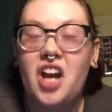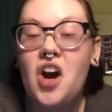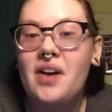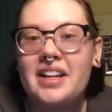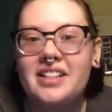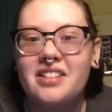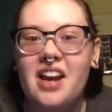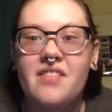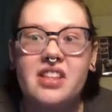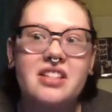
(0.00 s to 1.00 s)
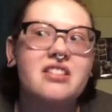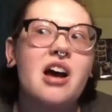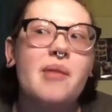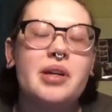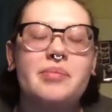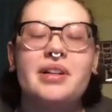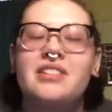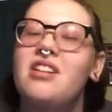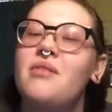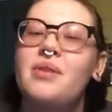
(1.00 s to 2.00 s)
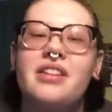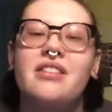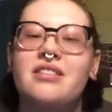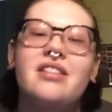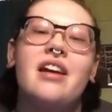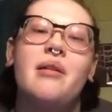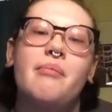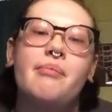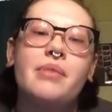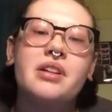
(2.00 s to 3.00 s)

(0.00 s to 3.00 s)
oh, I can cover this topic, but it's all within the same